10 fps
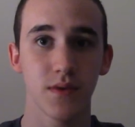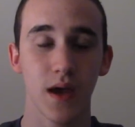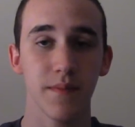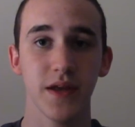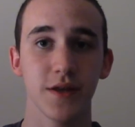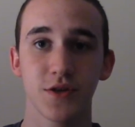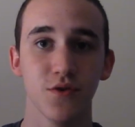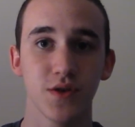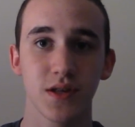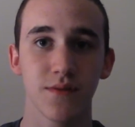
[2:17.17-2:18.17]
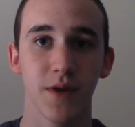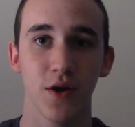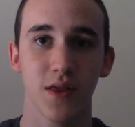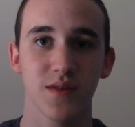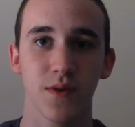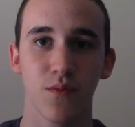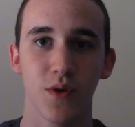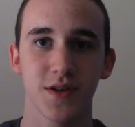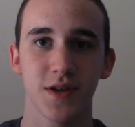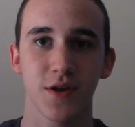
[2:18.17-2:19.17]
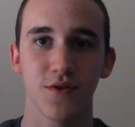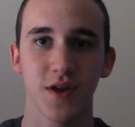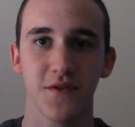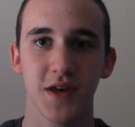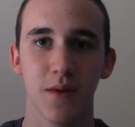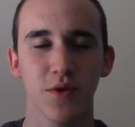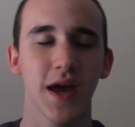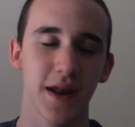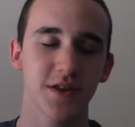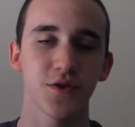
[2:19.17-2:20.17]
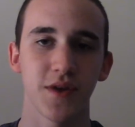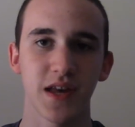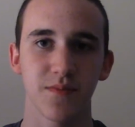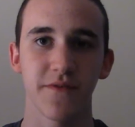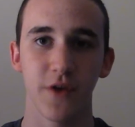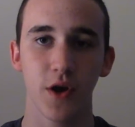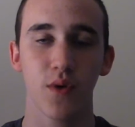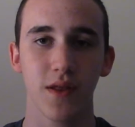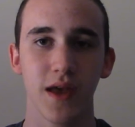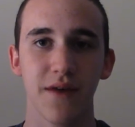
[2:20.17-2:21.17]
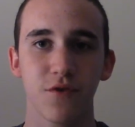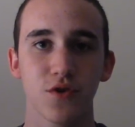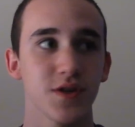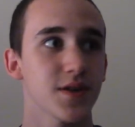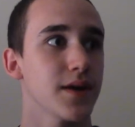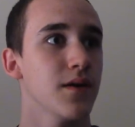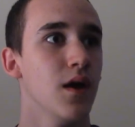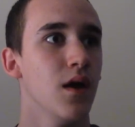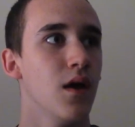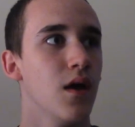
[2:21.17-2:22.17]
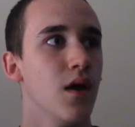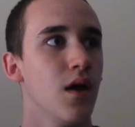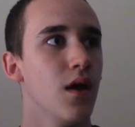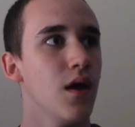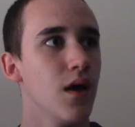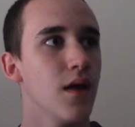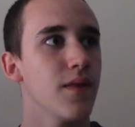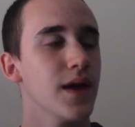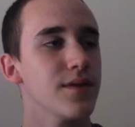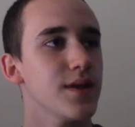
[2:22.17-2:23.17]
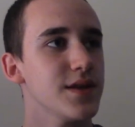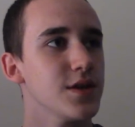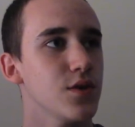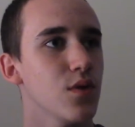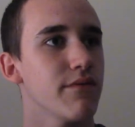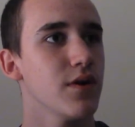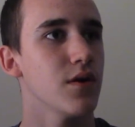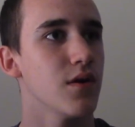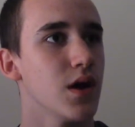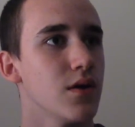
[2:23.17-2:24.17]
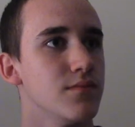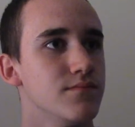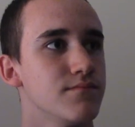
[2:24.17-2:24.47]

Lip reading: I mean, as soon as Mary Elizabeth Winstead goes outside, well, not as soon as, but very quickly after, she's like, that's a UFO, oh.